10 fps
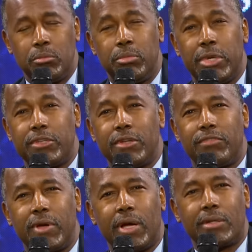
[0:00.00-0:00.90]
But the
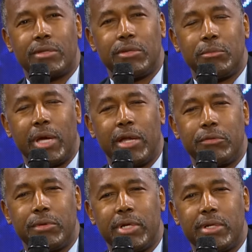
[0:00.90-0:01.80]
fact of the
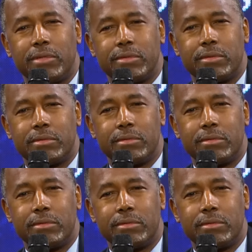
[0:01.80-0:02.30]
matter is,